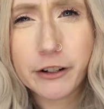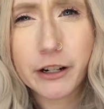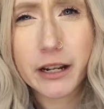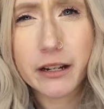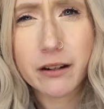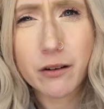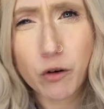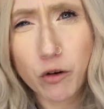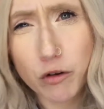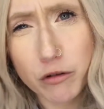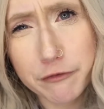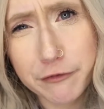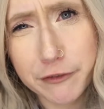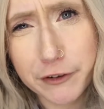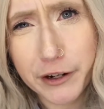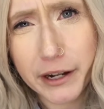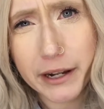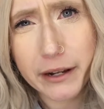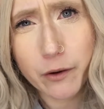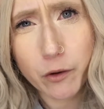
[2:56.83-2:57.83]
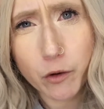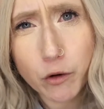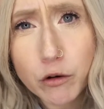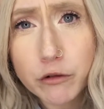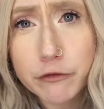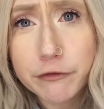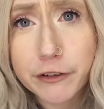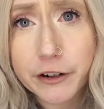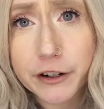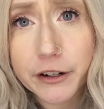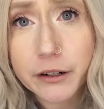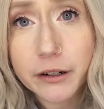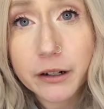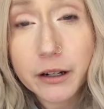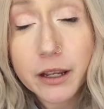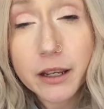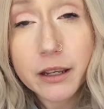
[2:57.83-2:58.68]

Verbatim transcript: and over and over,